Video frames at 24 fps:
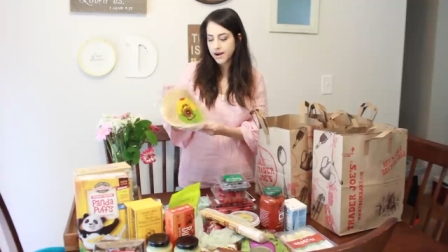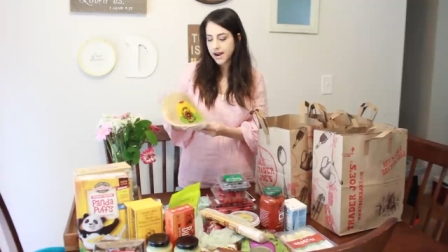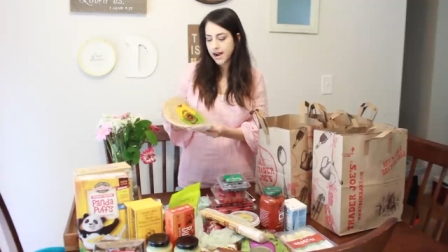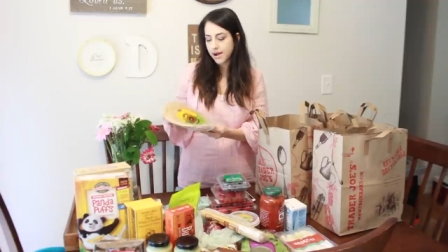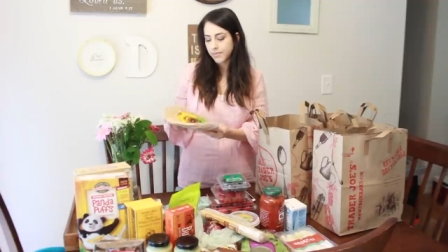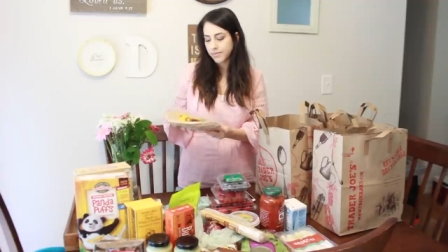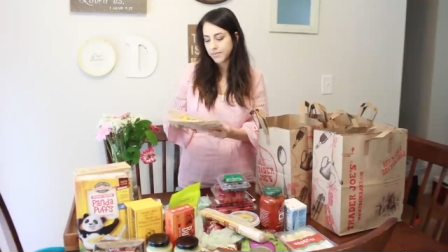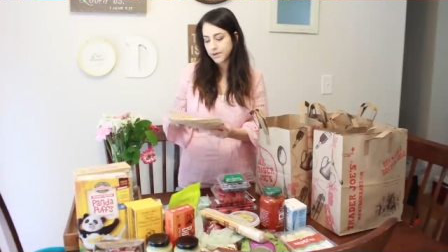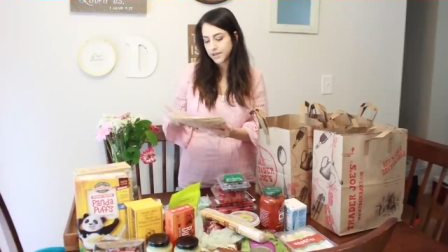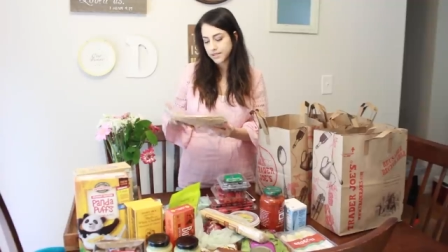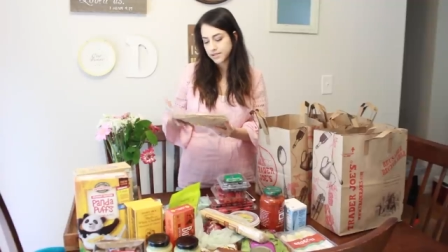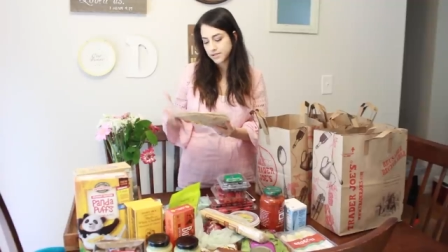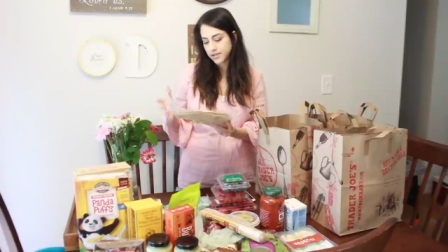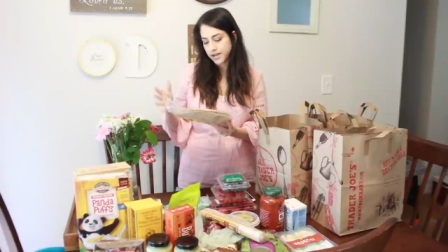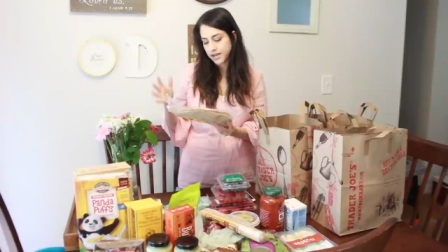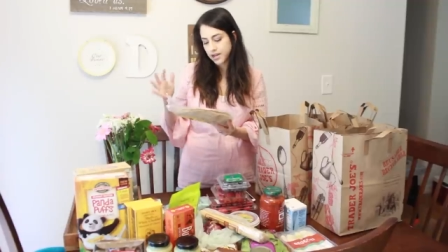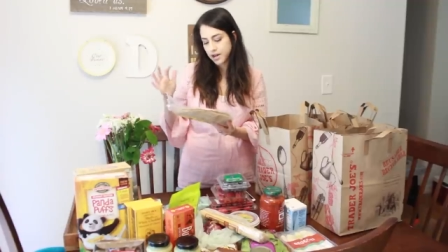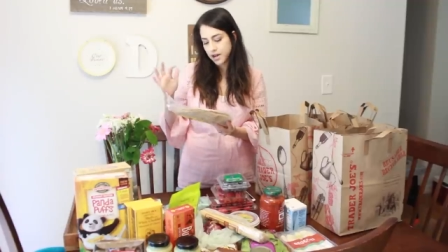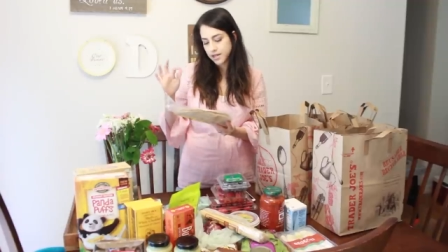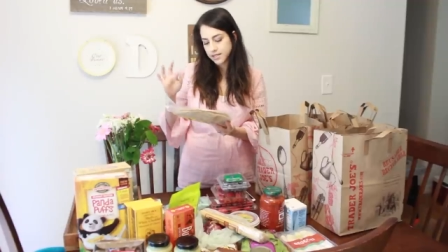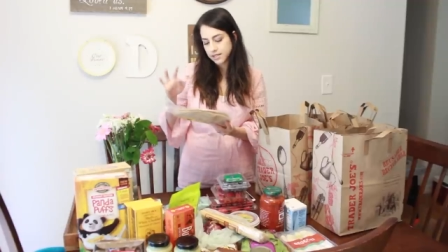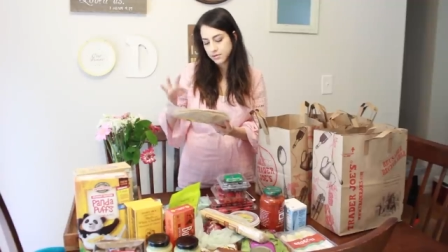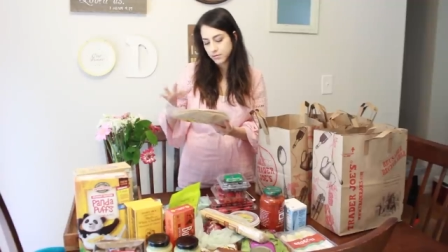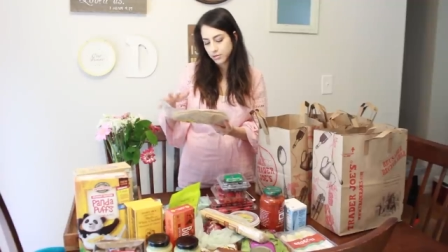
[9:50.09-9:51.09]
wrap. So I
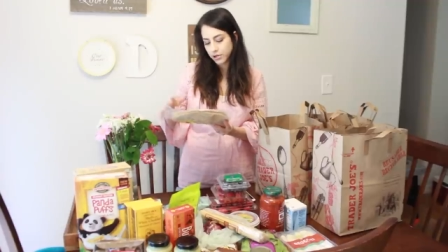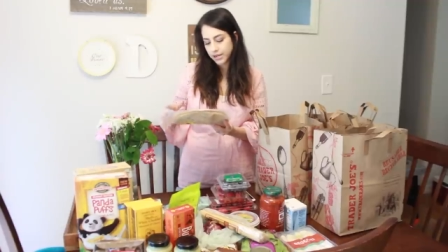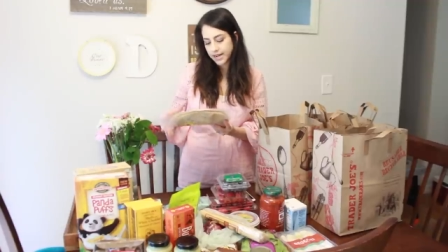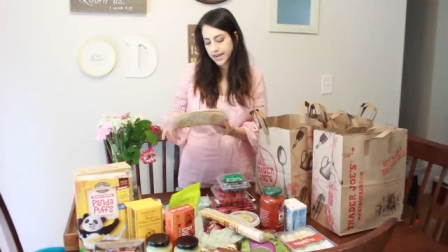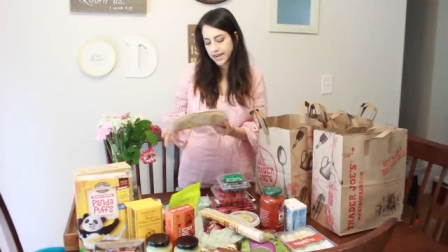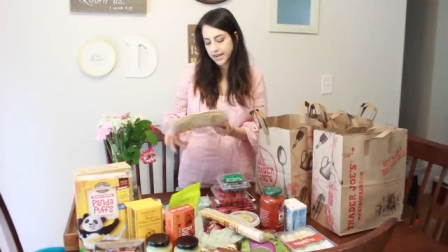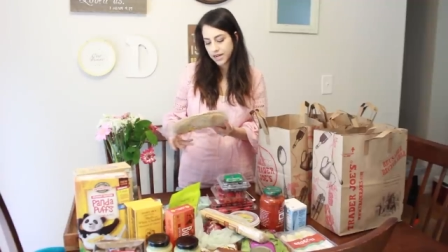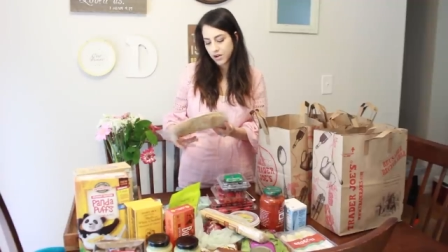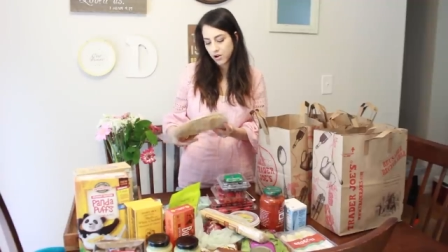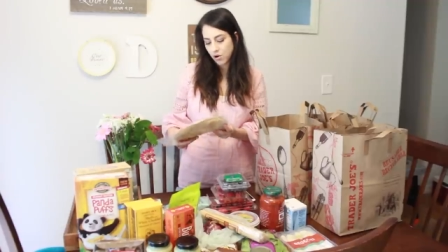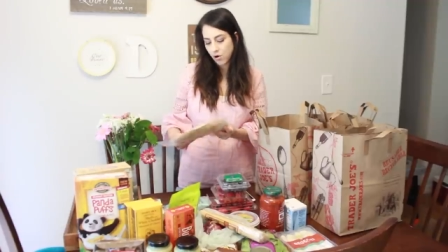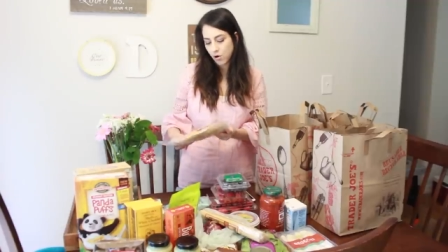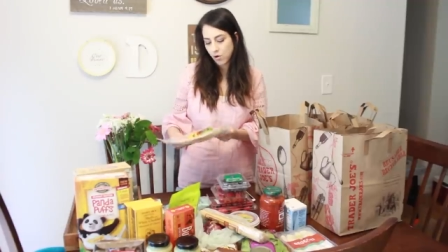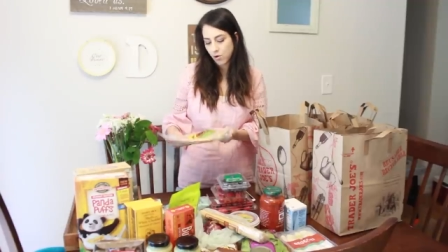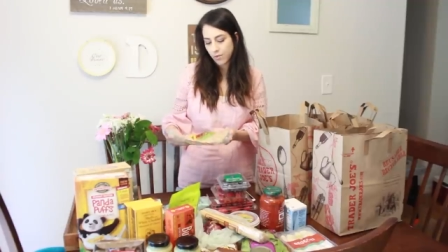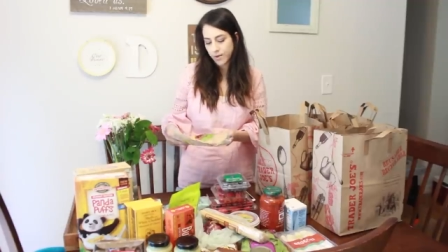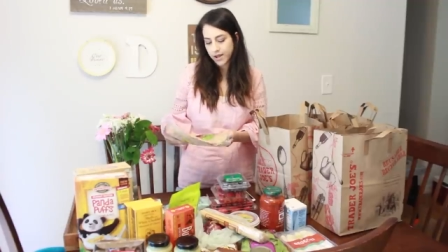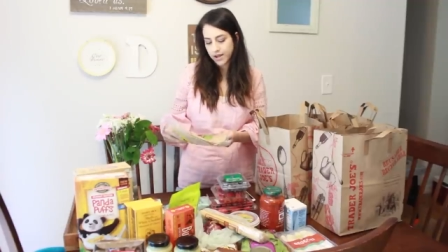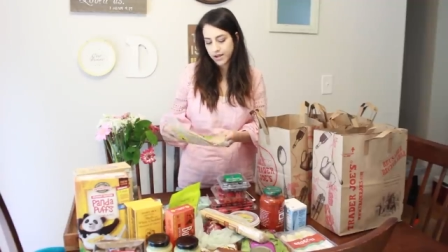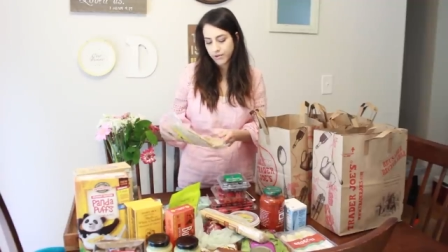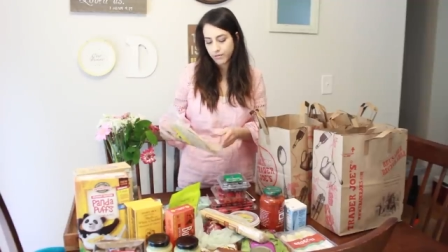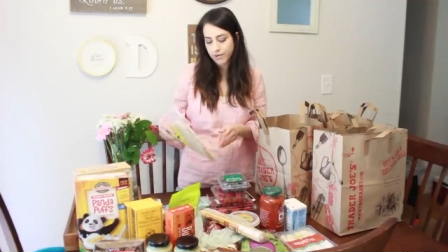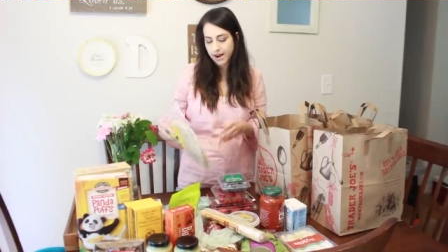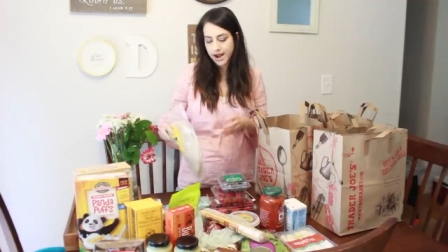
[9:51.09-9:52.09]
got some organic whole
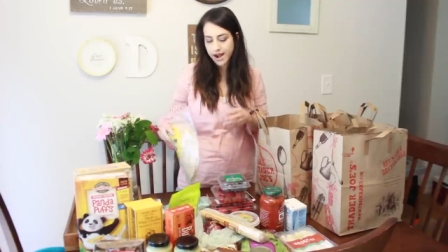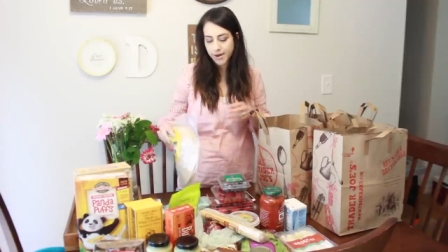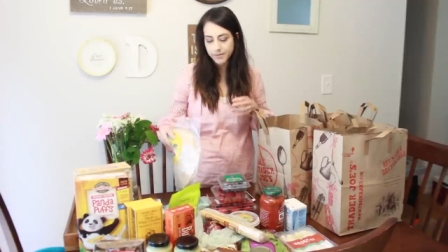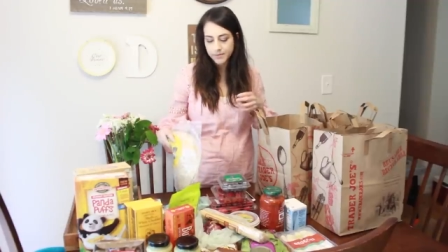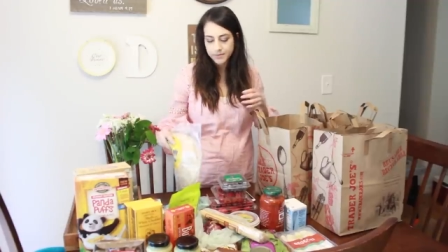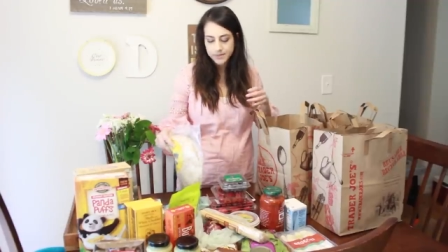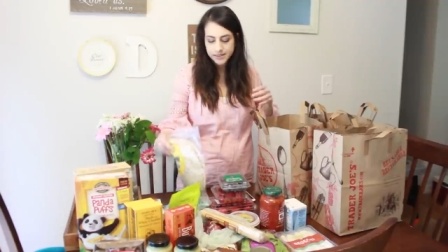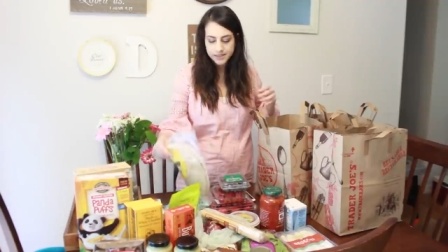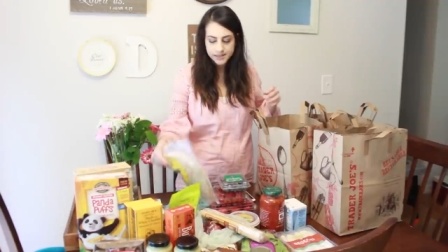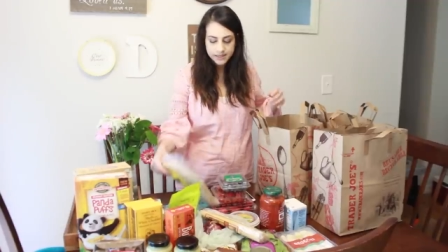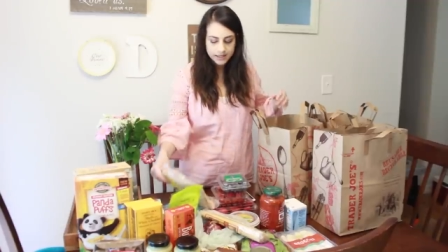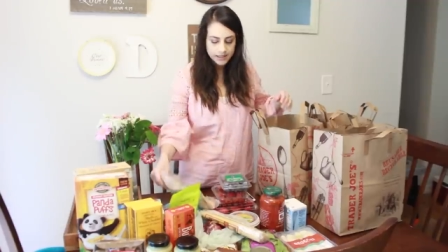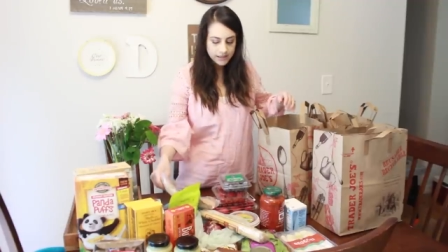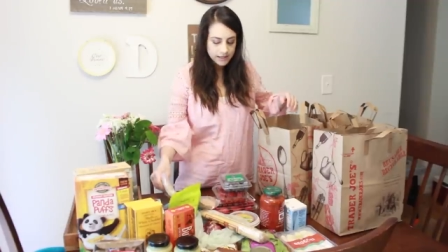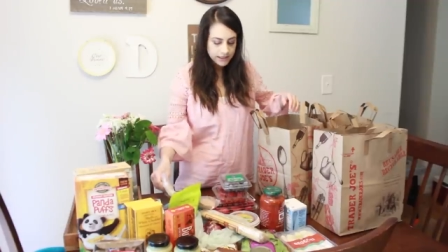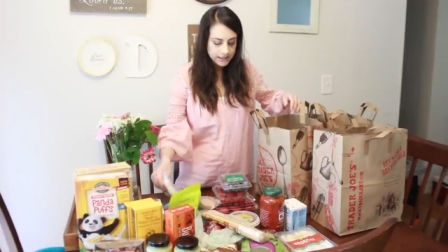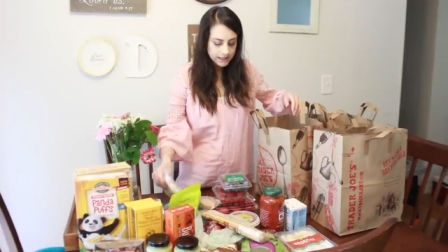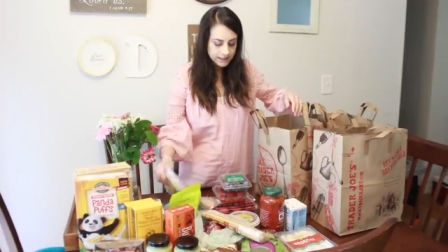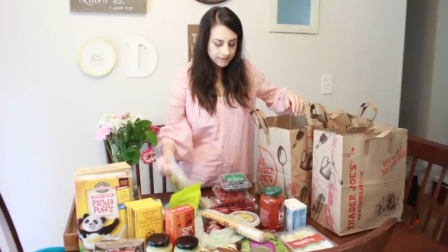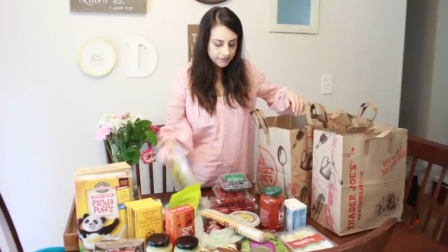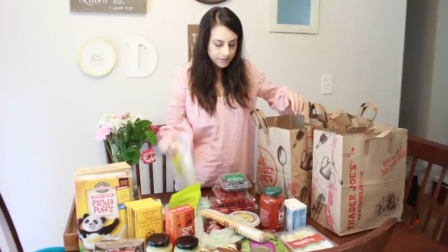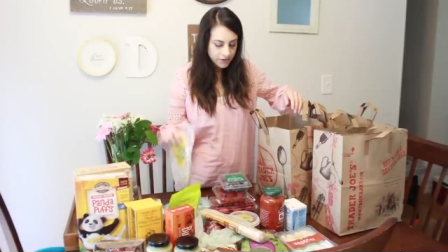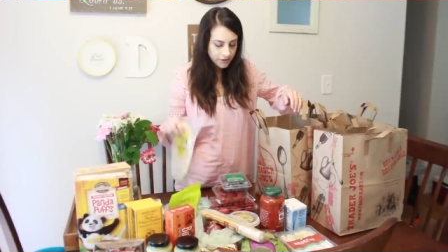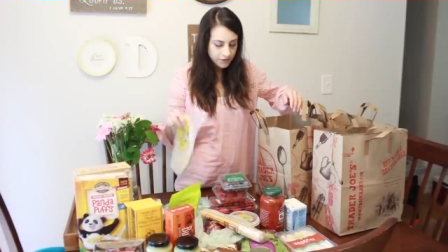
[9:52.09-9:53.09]
wheat
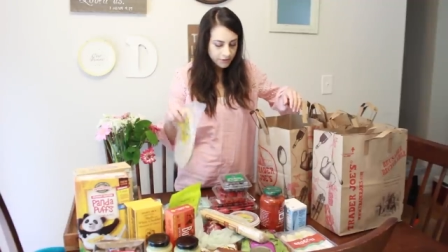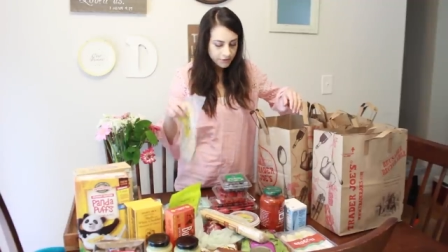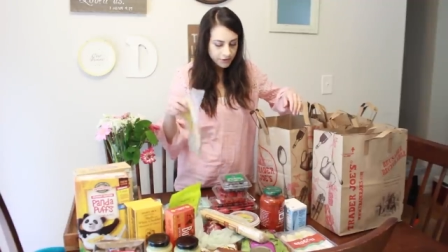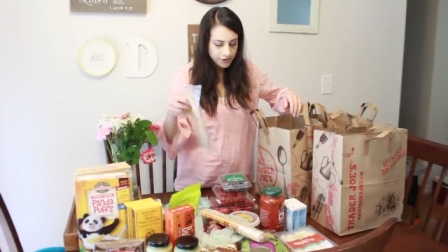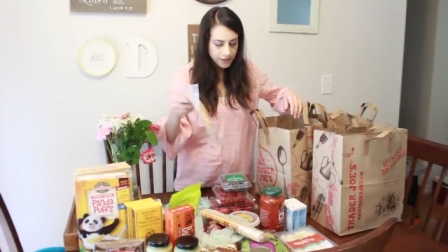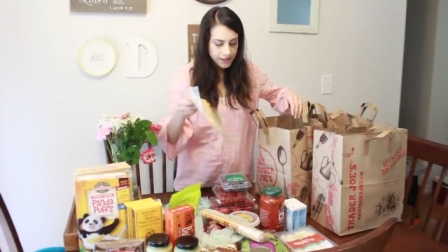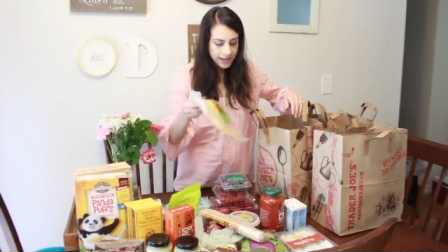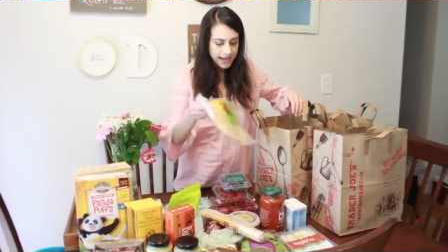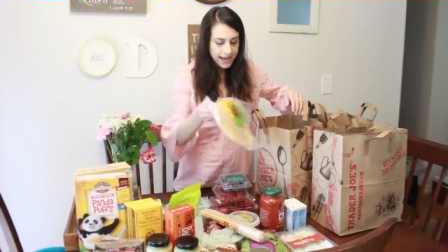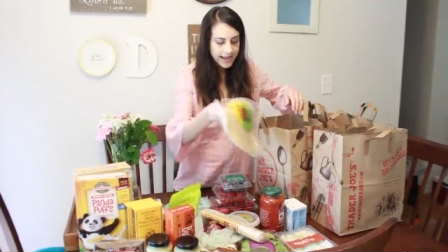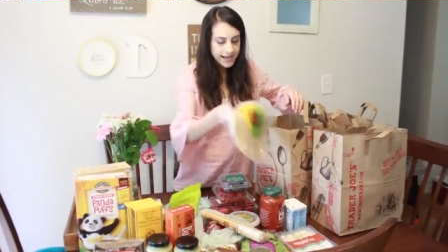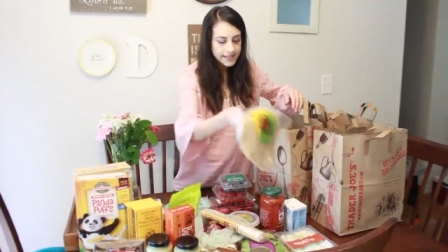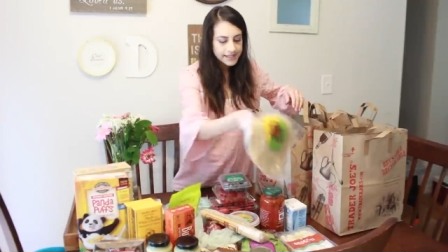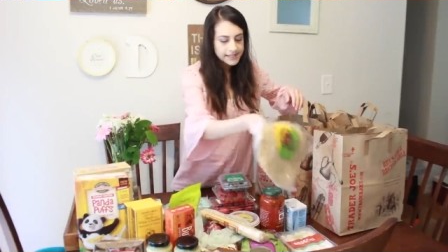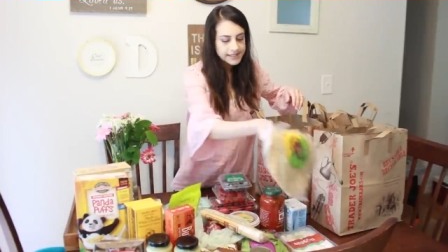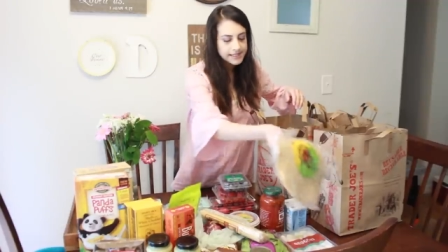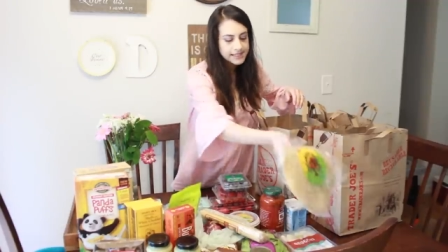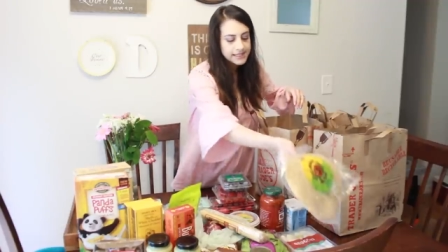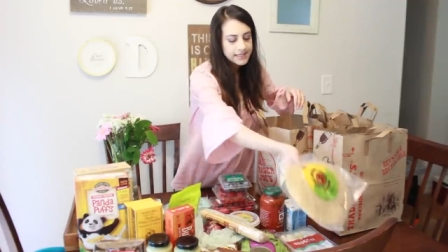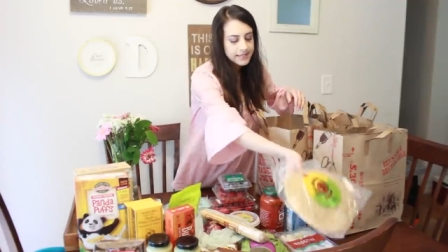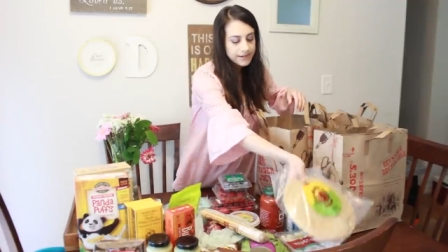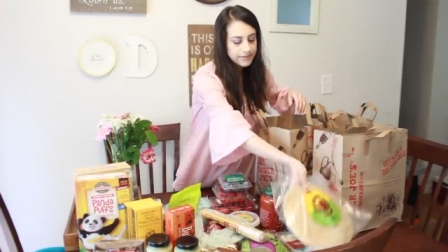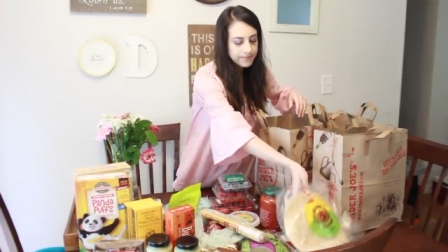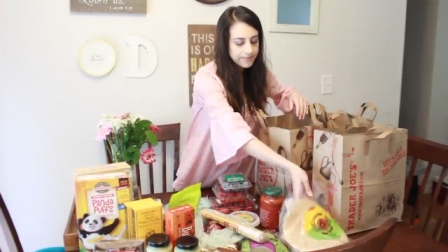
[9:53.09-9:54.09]
wraps for
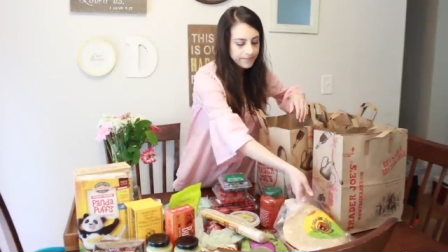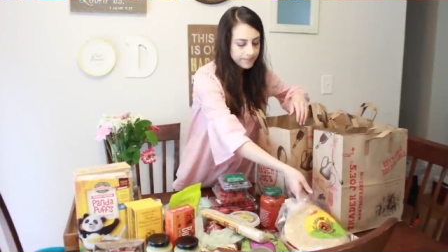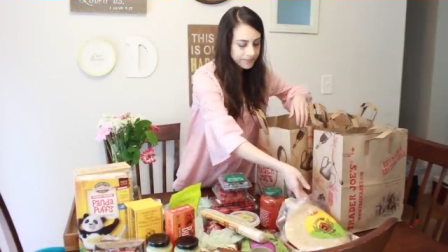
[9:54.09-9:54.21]
that.